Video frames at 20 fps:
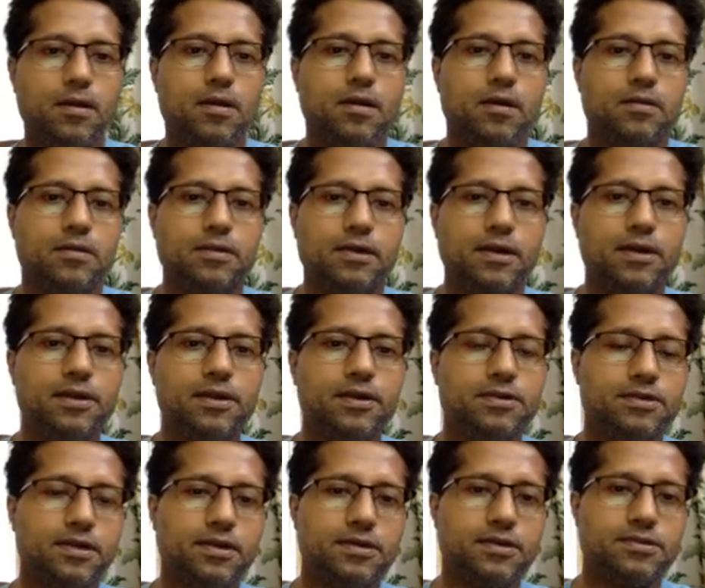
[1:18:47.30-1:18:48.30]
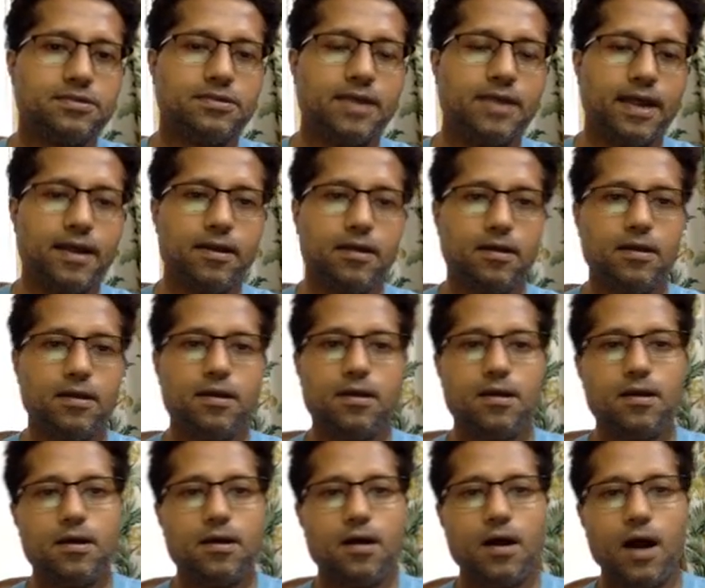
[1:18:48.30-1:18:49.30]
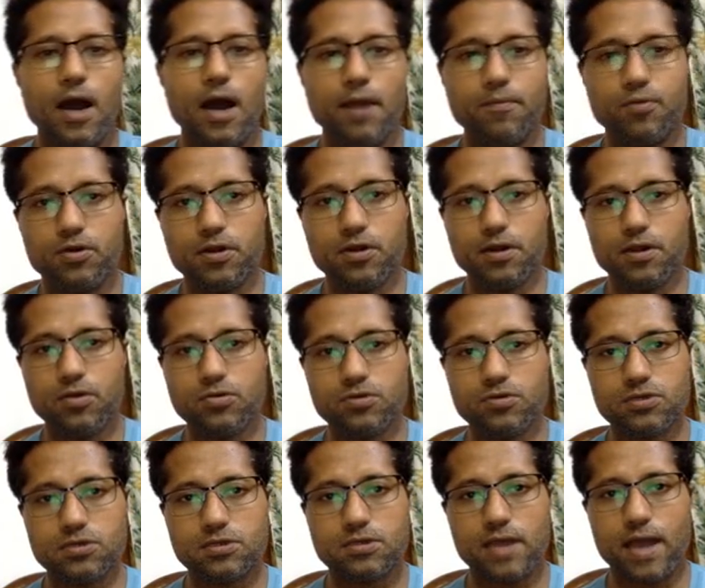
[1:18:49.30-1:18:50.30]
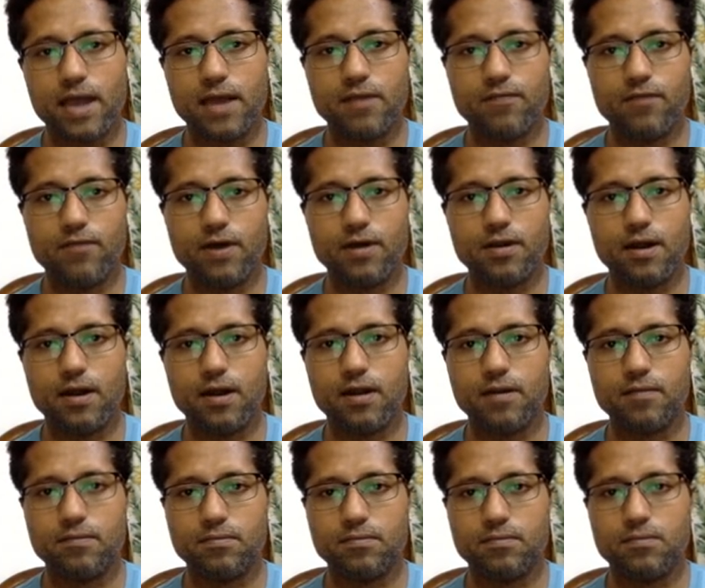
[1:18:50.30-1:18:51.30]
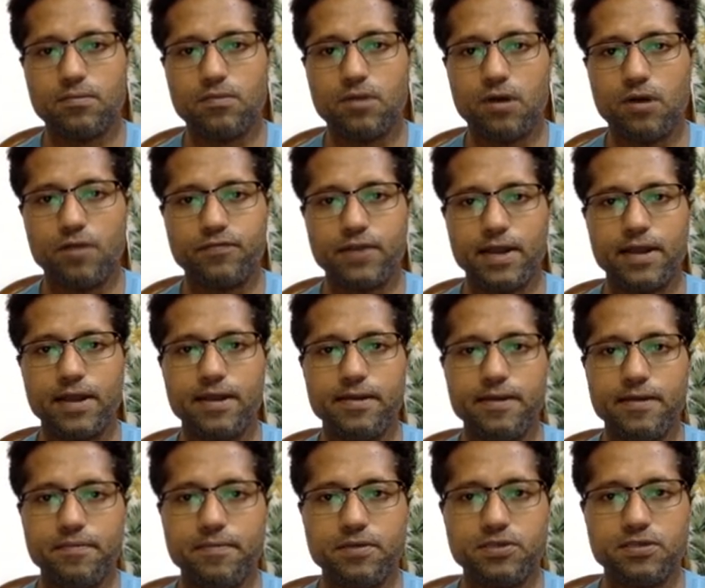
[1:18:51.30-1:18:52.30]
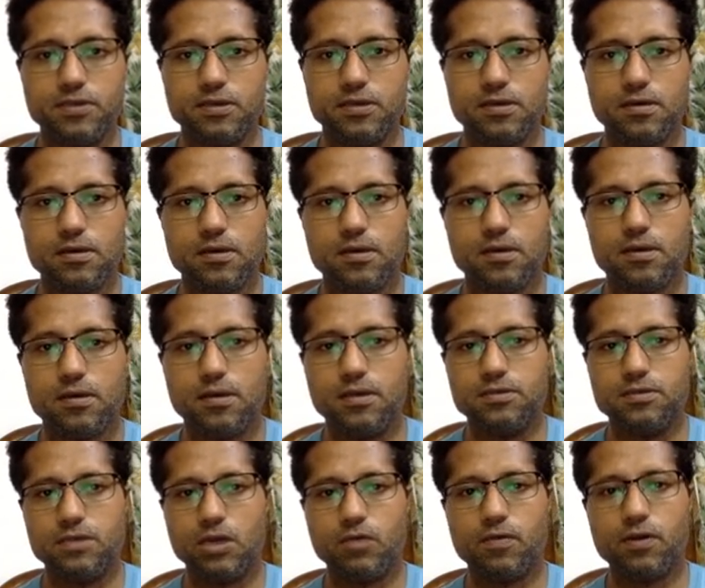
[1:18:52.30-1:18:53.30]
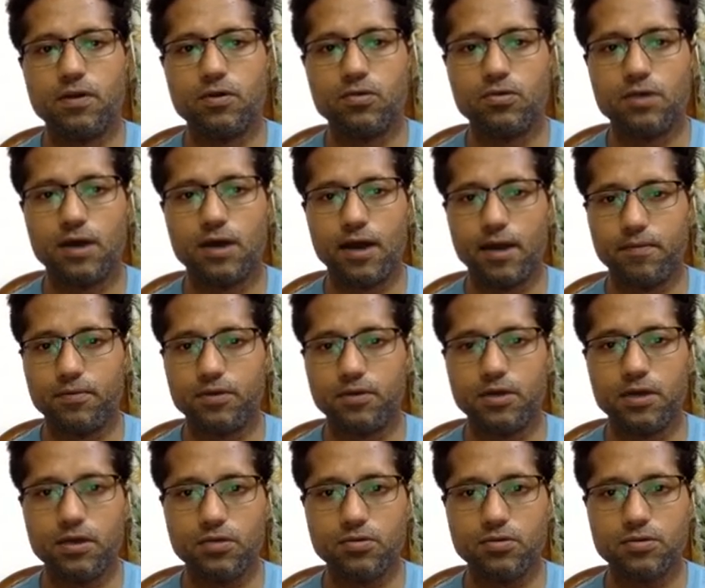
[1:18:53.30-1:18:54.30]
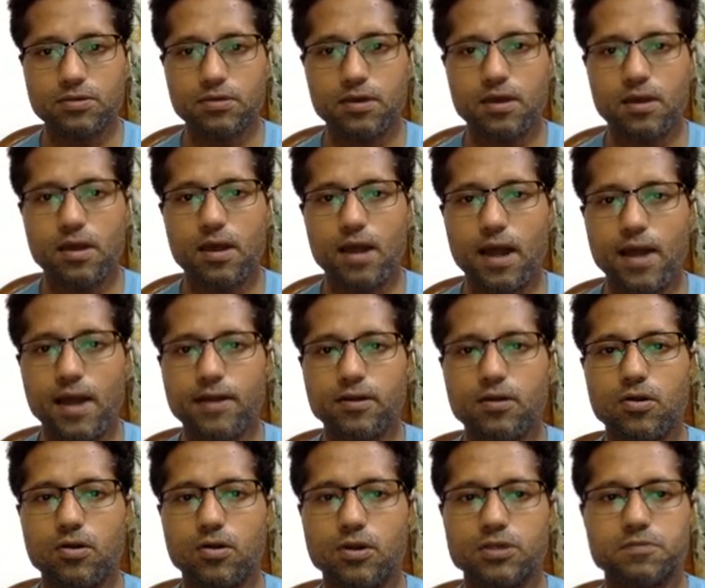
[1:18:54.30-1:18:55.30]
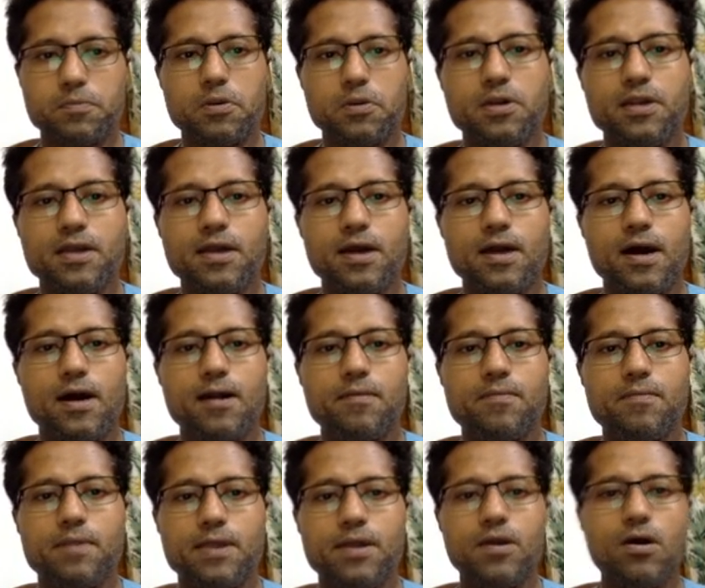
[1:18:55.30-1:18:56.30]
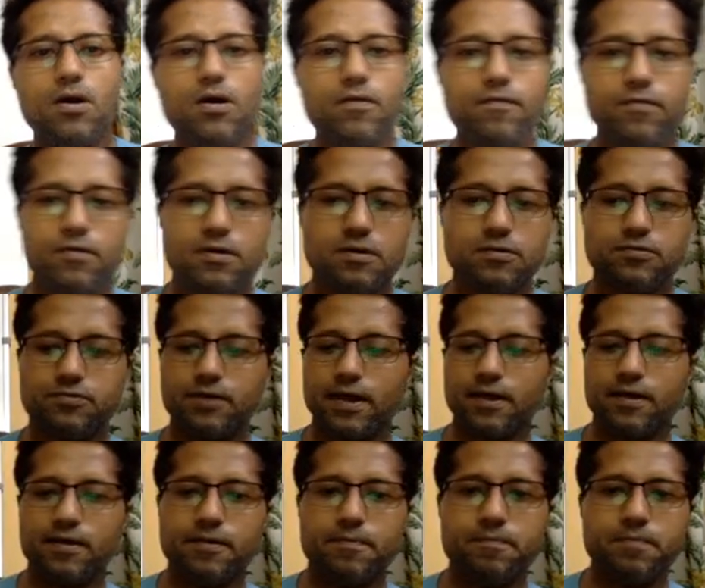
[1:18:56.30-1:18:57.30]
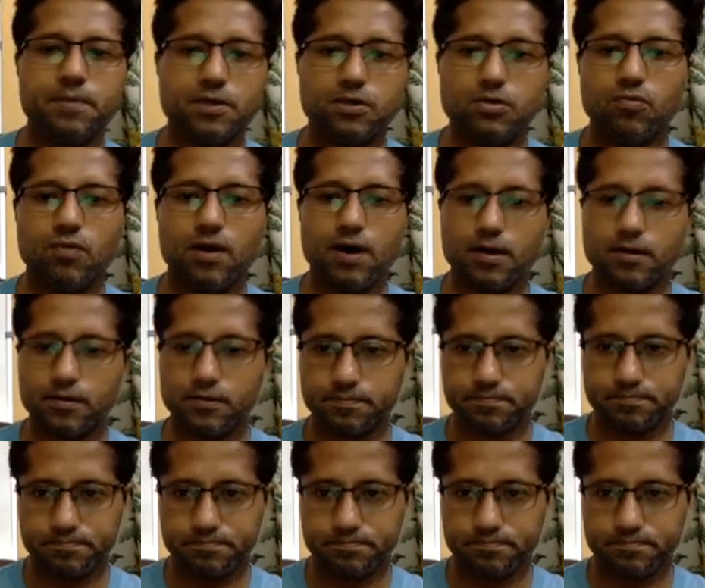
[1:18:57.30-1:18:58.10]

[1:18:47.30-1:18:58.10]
The condition is that hypotenuse and one arm of triangle ABC is equal to the hypotenuse and corresponding arm leg of triangle PQR.